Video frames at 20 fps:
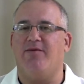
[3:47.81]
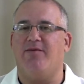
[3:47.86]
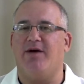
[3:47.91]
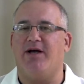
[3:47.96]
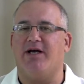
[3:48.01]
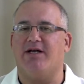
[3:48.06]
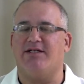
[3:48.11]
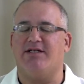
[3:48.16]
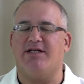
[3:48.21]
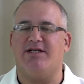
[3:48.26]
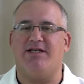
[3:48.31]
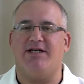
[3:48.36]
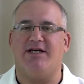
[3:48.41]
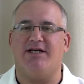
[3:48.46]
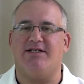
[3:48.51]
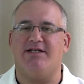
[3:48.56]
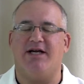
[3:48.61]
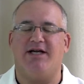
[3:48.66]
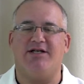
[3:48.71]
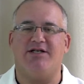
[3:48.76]
because the
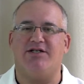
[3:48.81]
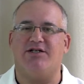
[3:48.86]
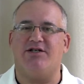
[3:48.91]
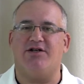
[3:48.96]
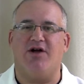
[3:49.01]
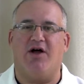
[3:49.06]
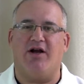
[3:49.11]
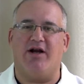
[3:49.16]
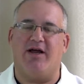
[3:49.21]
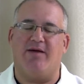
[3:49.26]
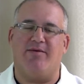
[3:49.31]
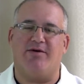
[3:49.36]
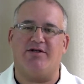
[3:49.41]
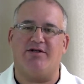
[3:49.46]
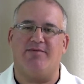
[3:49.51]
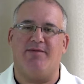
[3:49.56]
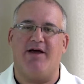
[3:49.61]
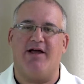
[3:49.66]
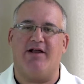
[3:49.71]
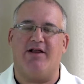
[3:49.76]
TSH is not able
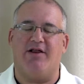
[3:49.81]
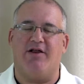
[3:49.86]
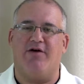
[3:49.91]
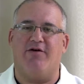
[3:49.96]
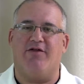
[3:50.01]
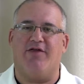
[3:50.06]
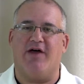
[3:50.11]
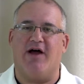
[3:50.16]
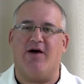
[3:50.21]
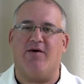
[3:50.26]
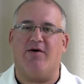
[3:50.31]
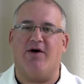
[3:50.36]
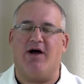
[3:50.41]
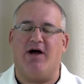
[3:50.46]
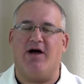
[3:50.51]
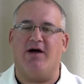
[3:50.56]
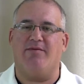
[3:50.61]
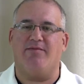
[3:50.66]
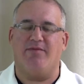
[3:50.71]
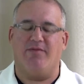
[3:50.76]
to make
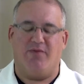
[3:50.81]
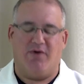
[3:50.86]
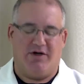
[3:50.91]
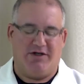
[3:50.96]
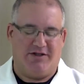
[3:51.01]
a